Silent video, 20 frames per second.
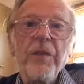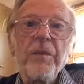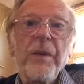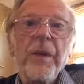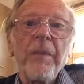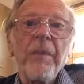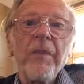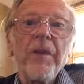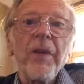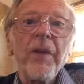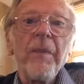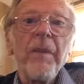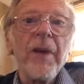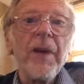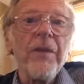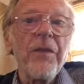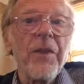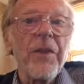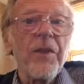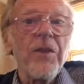People are in the
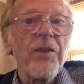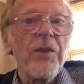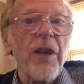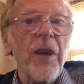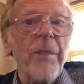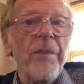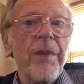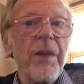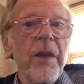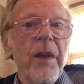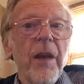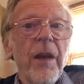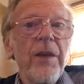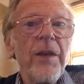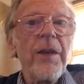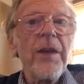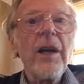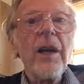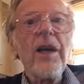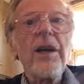benefits trap.
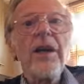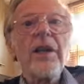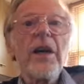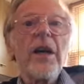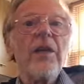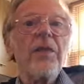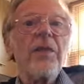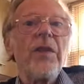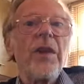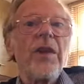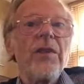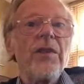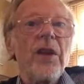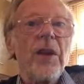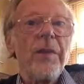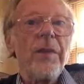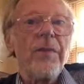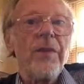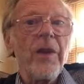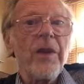They can't get out of that
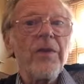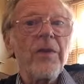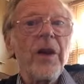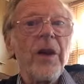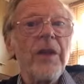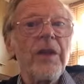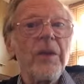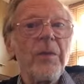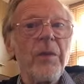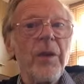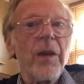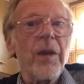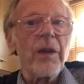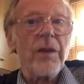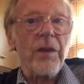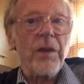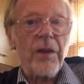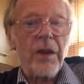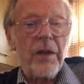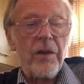trap. If they try to work,
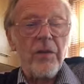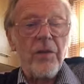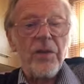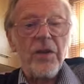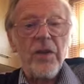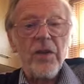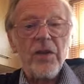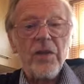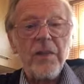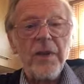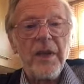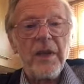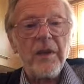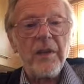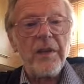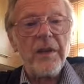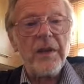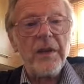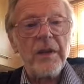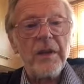they lose those
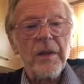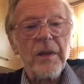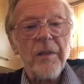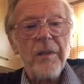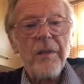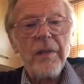benefits.